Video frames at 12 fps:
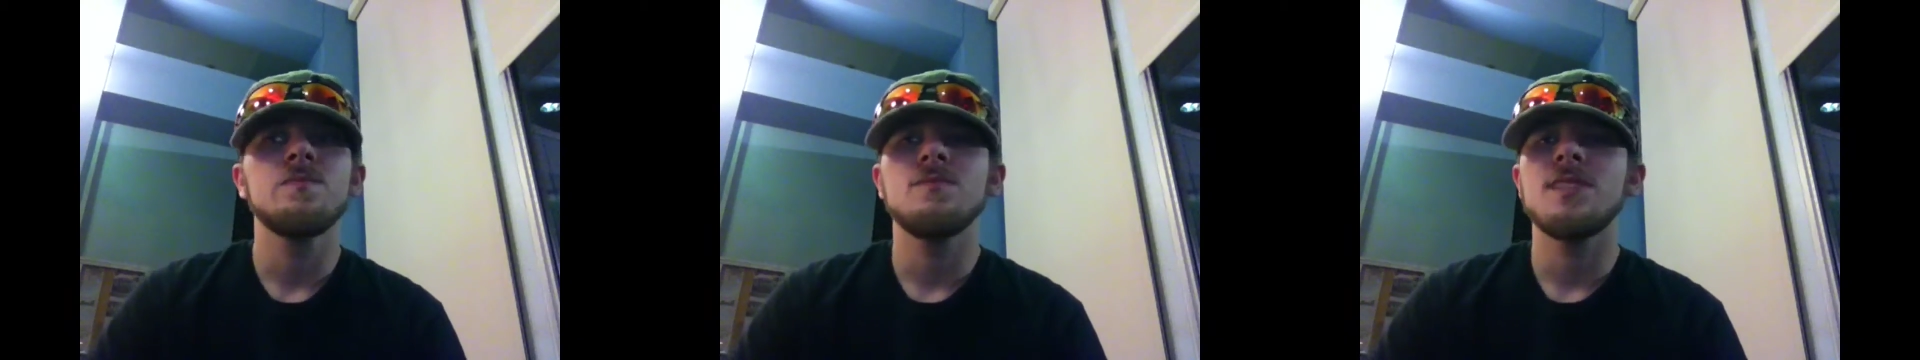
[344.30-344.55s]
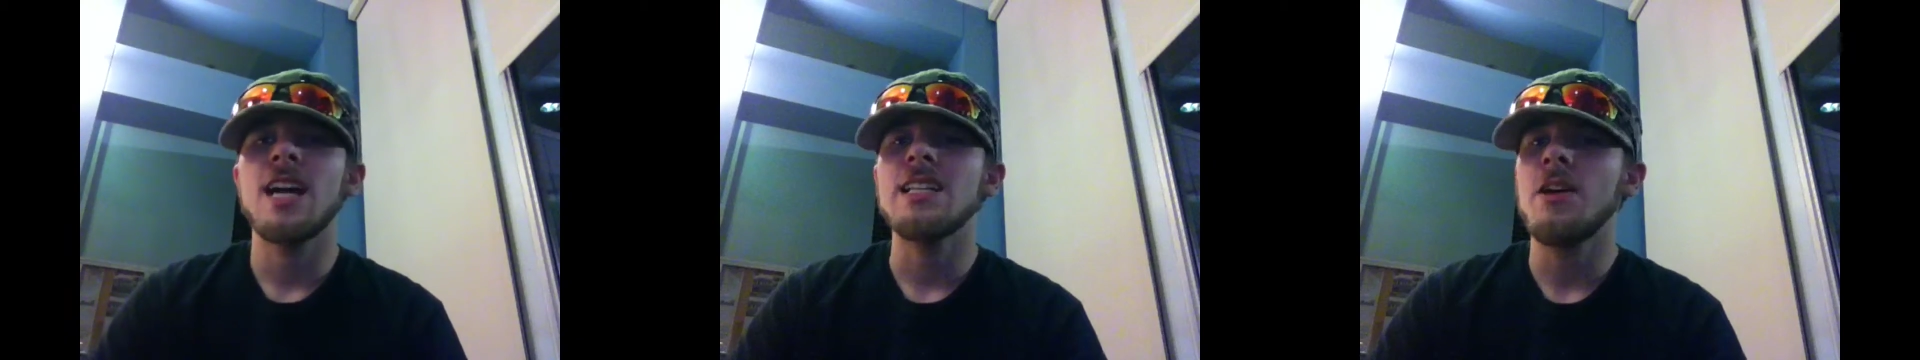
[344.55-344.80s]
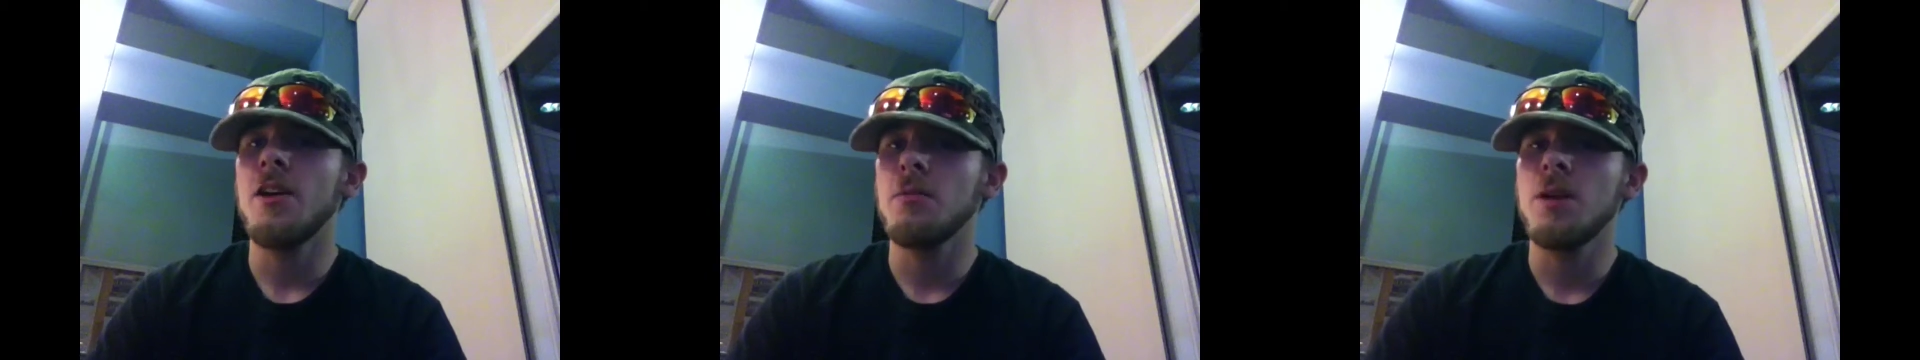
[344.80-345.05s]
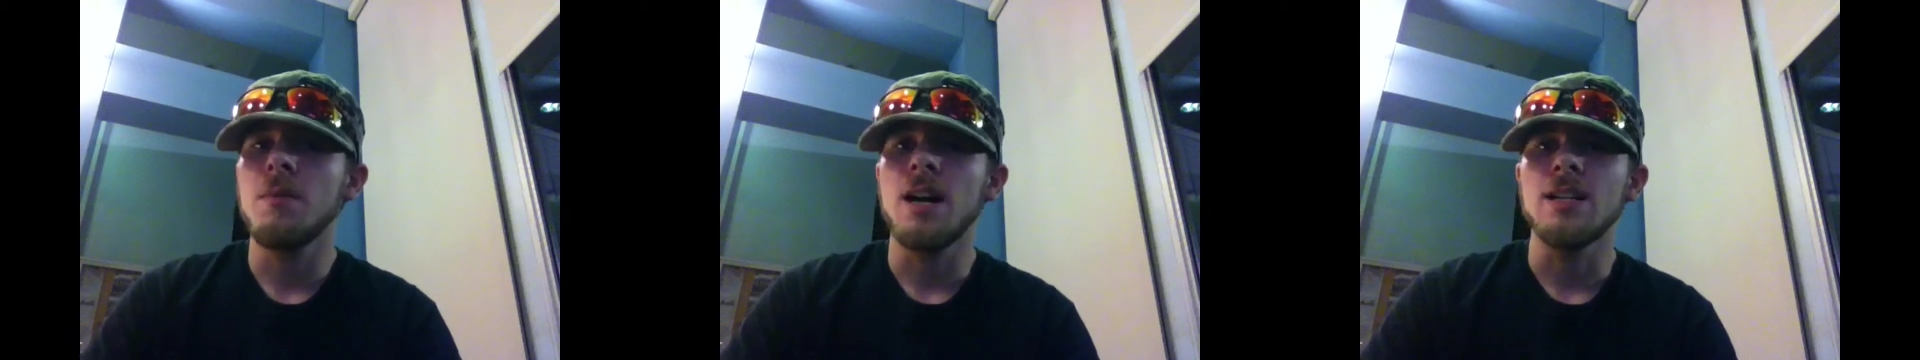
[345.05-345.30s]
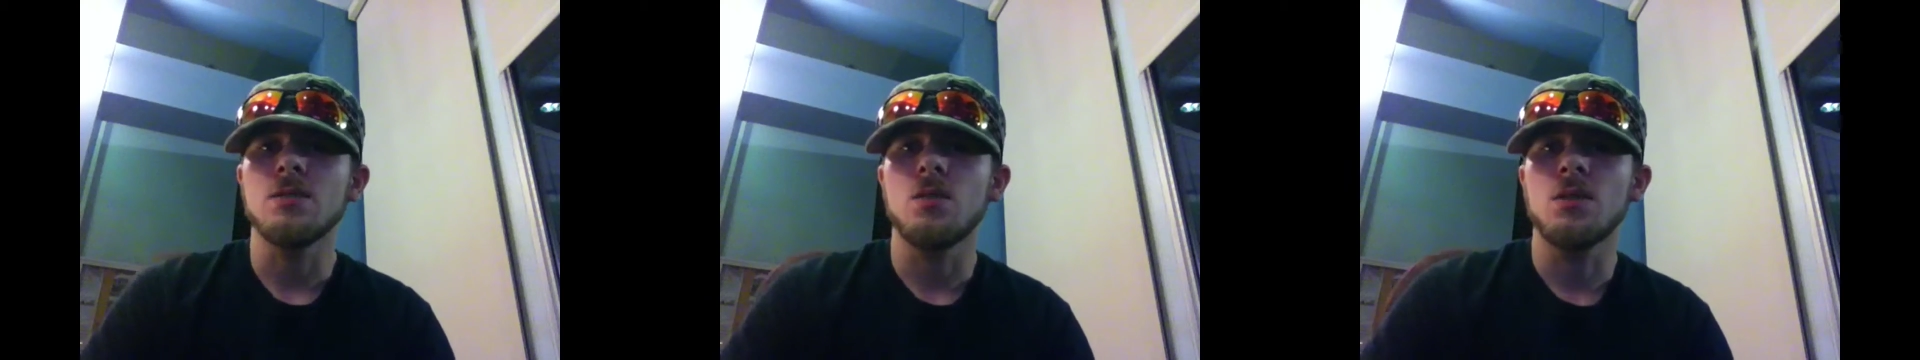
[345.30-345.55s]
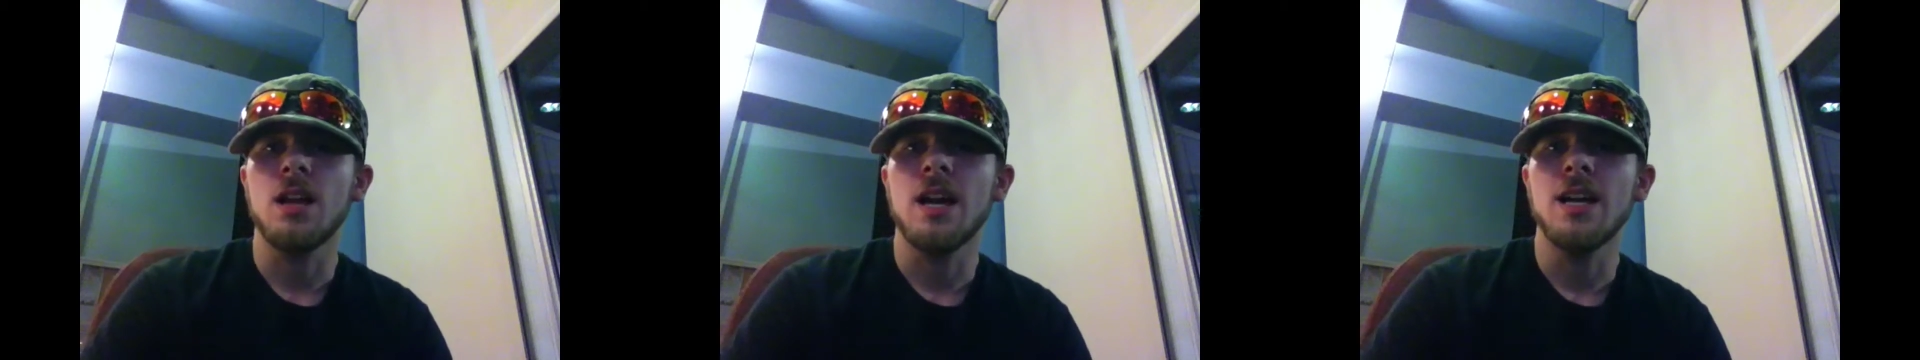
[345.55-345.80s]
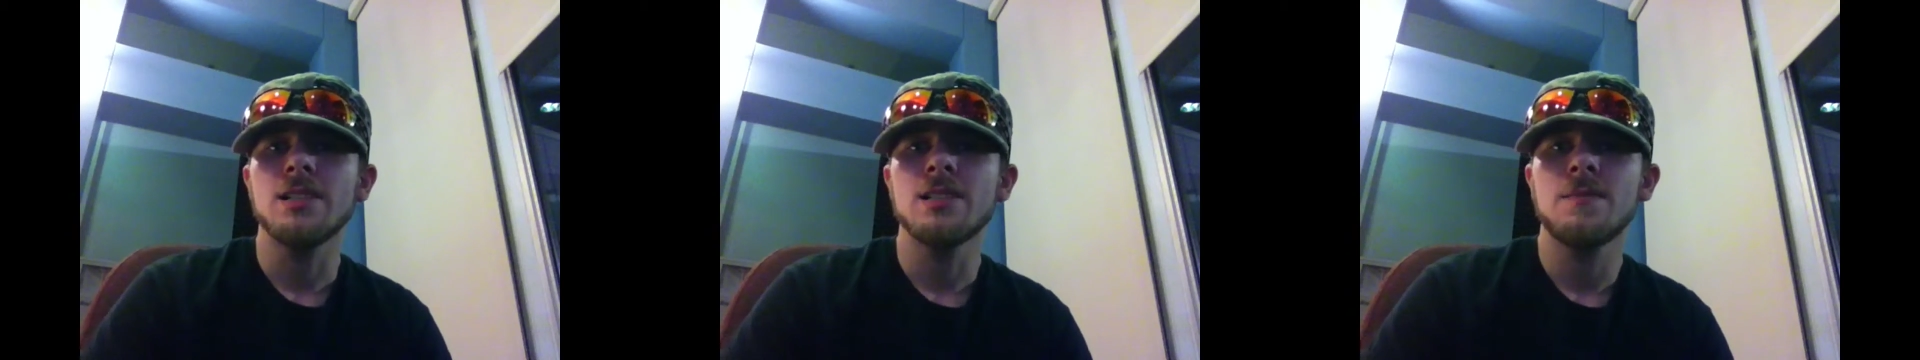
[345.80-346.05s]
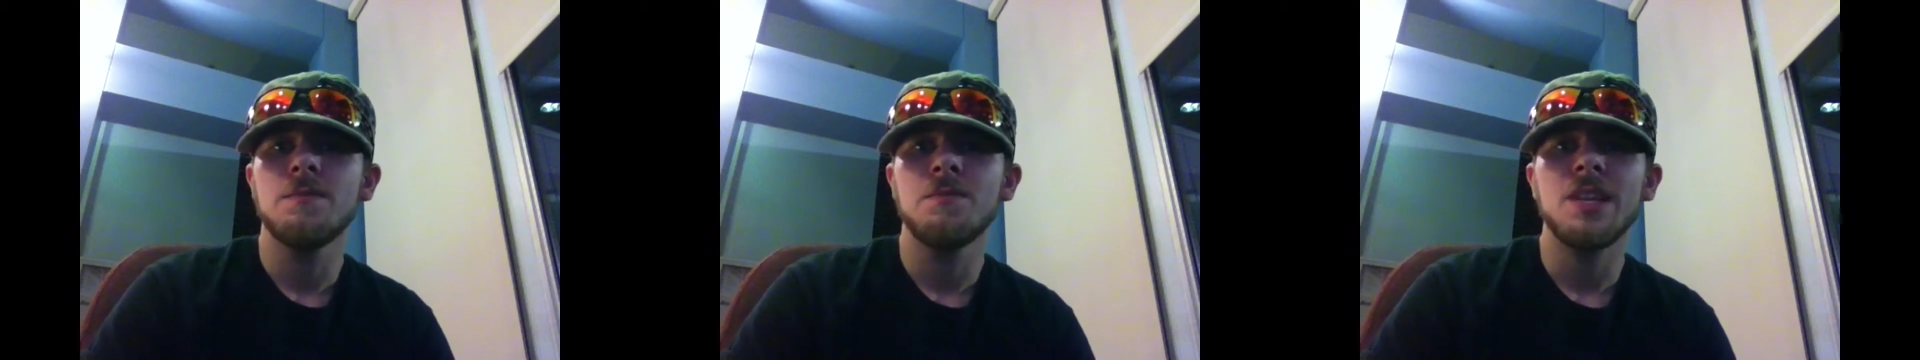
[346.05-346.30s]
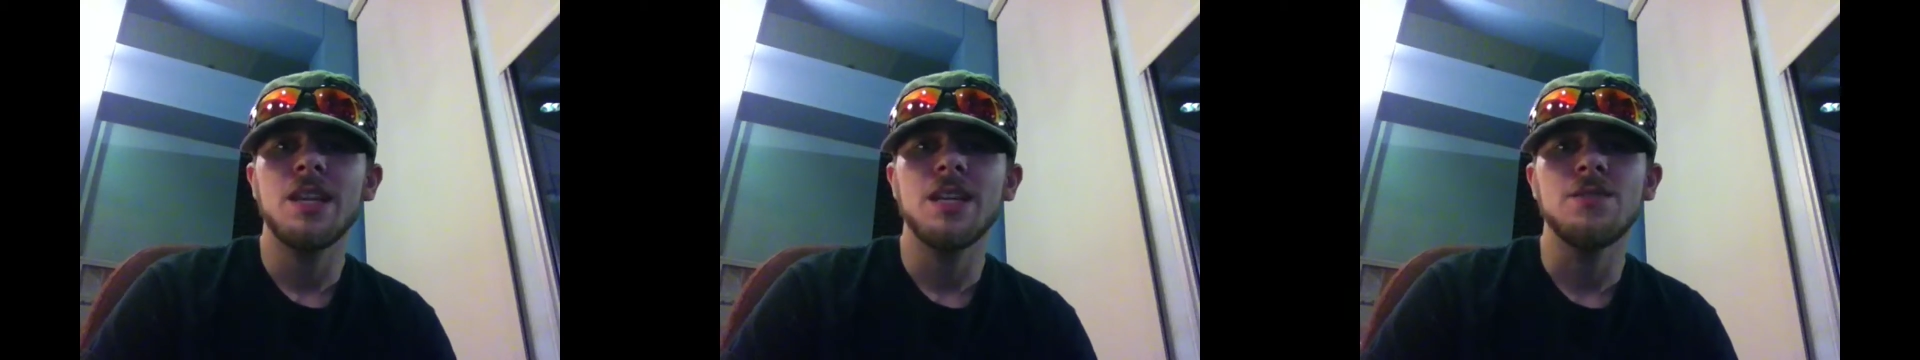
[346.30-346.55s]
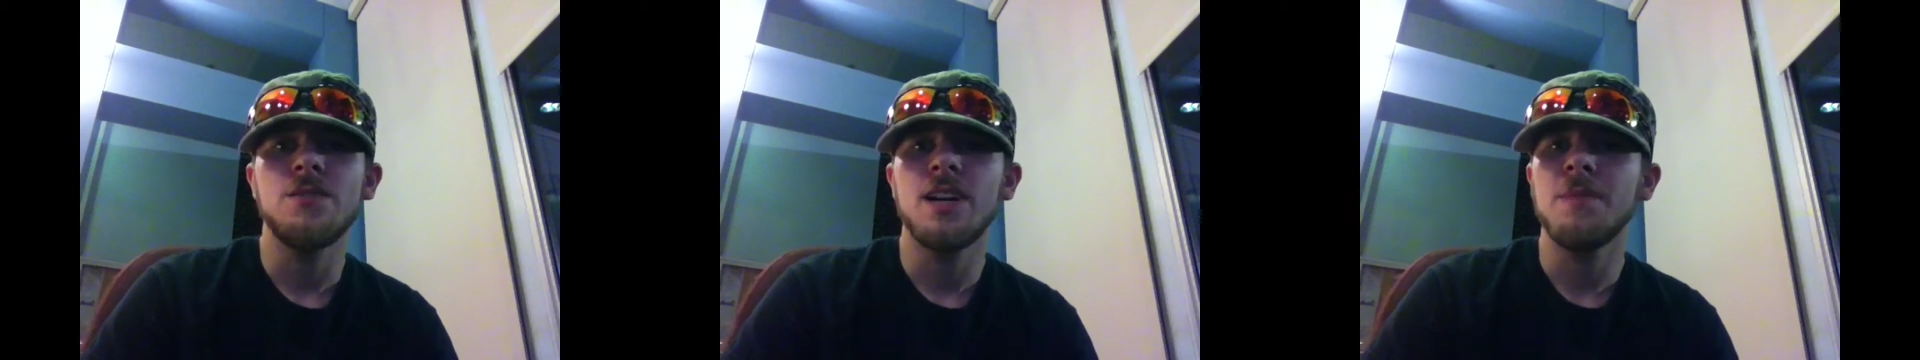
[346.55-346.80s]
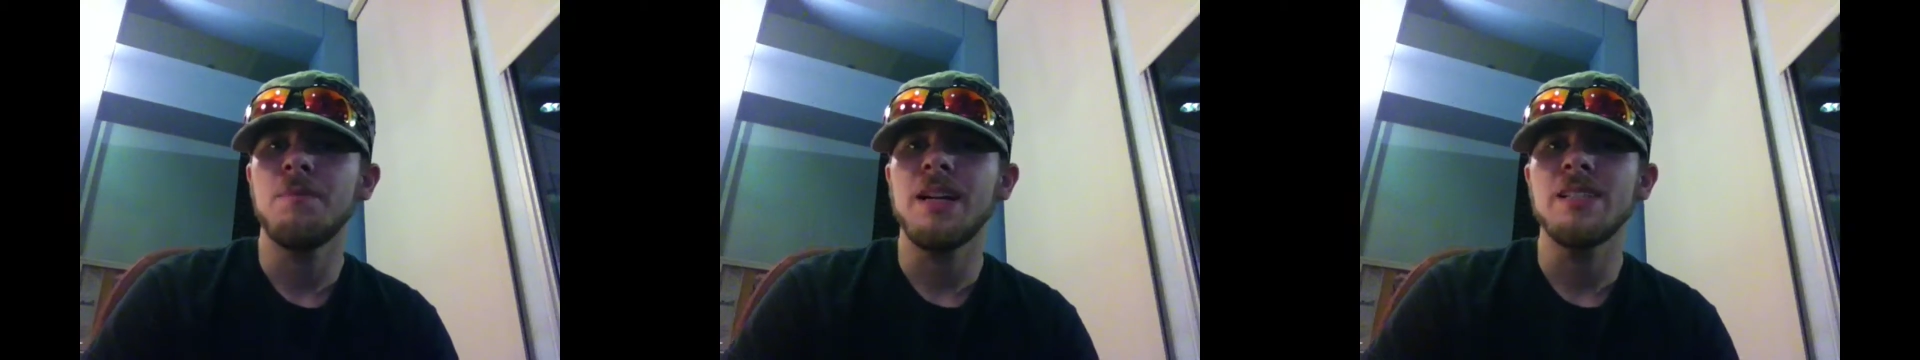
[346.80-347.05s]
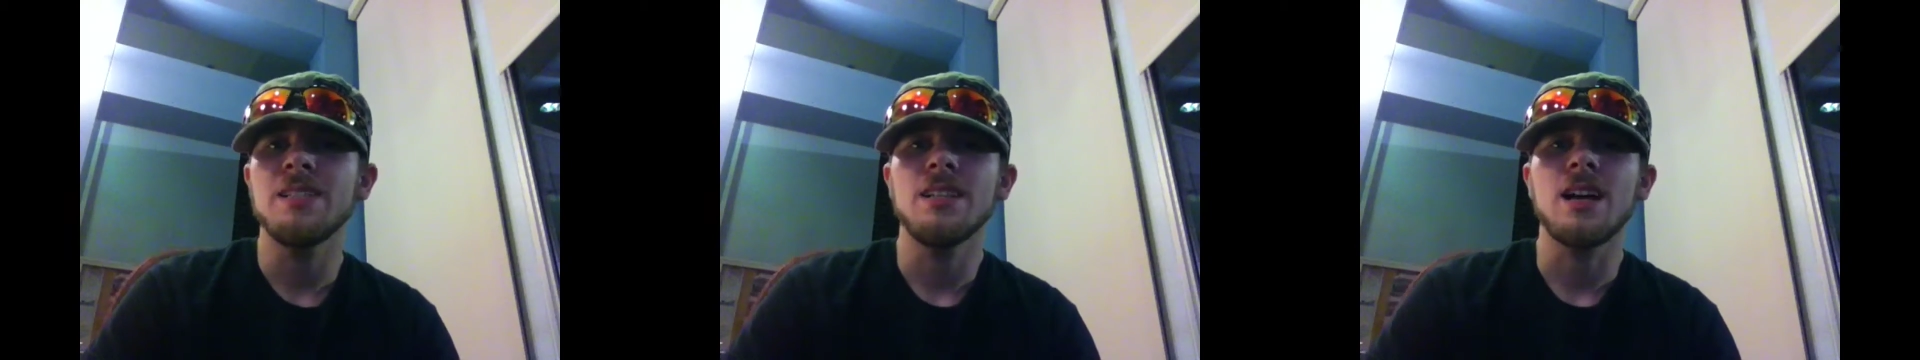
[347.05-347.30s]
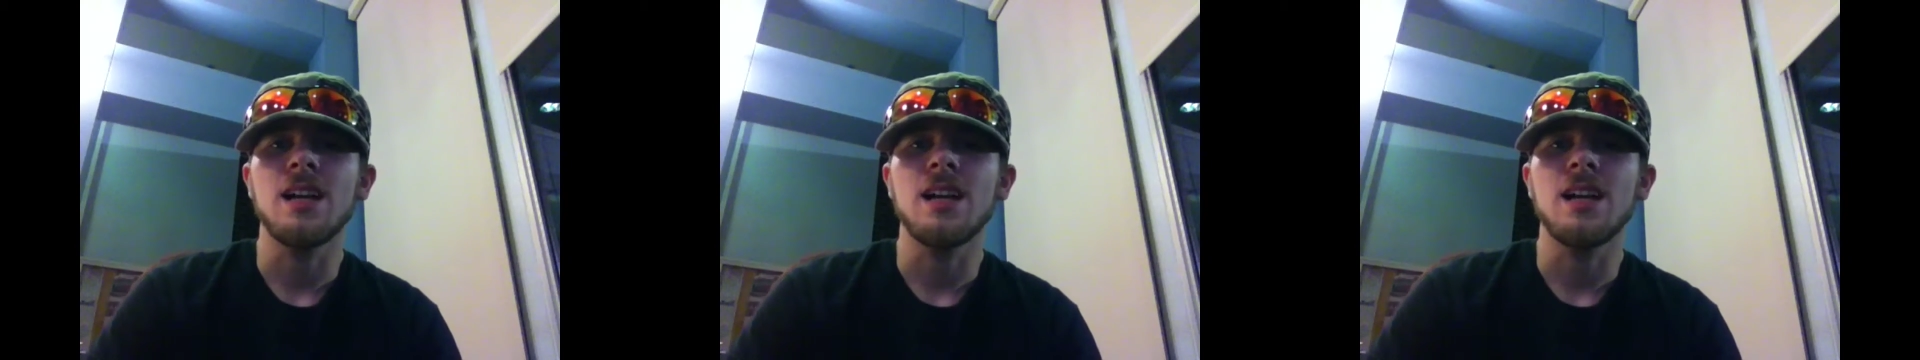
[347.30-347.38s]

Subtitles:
That's how I run my assault class. It's very basic.